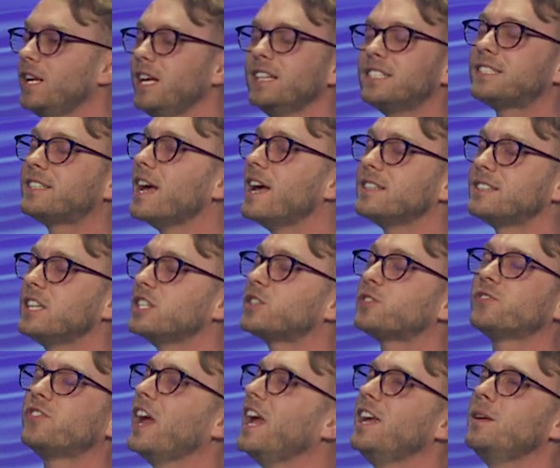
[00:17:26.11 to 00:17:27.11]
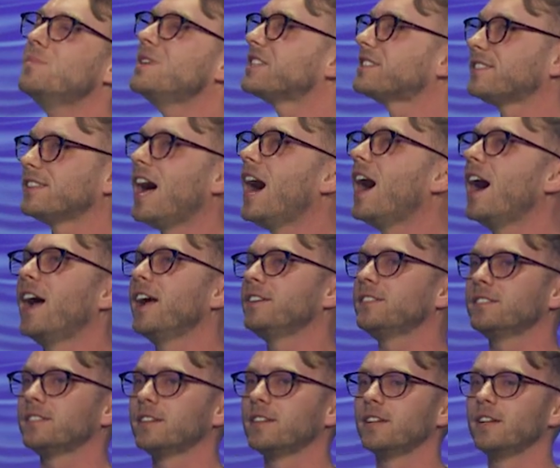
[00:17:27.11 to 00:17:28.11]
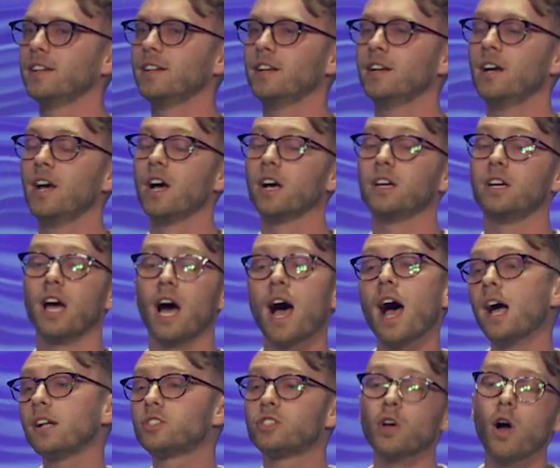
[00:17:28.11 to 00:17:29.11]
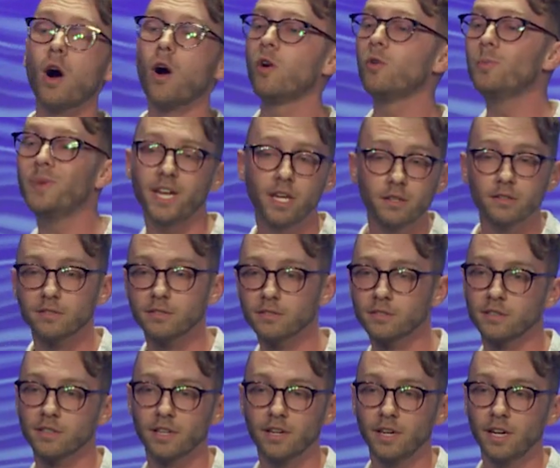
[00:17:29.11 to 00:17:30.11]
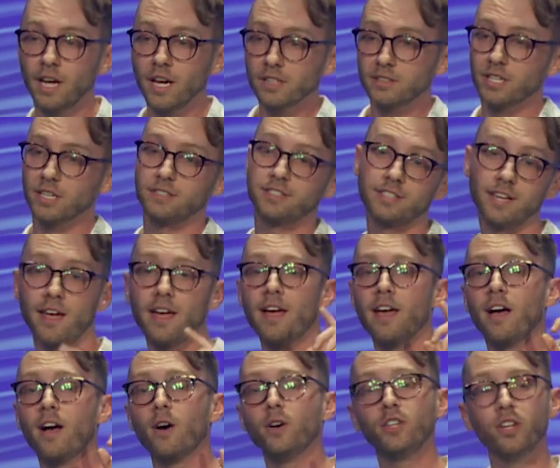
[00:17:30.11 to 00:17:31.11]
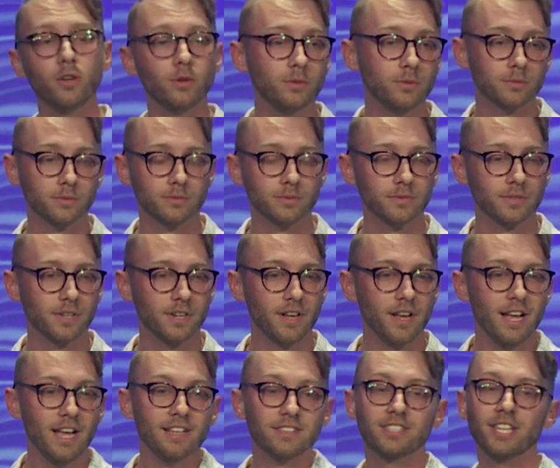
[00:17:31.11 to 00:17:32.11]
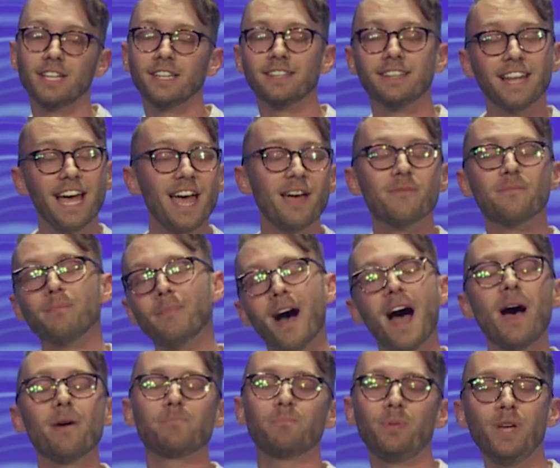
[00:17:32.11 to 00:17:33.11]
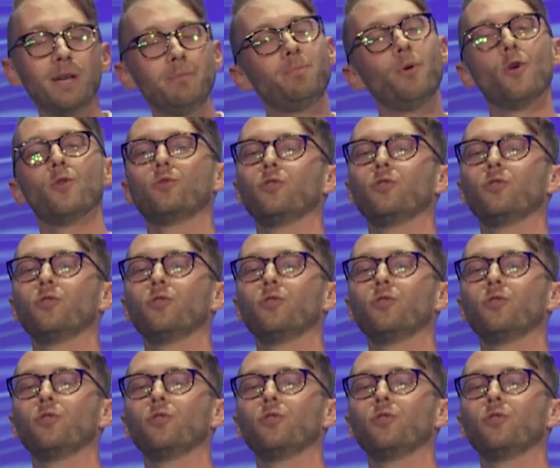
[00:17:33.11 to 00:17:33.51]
he says his famous line God told me to tell you to let my people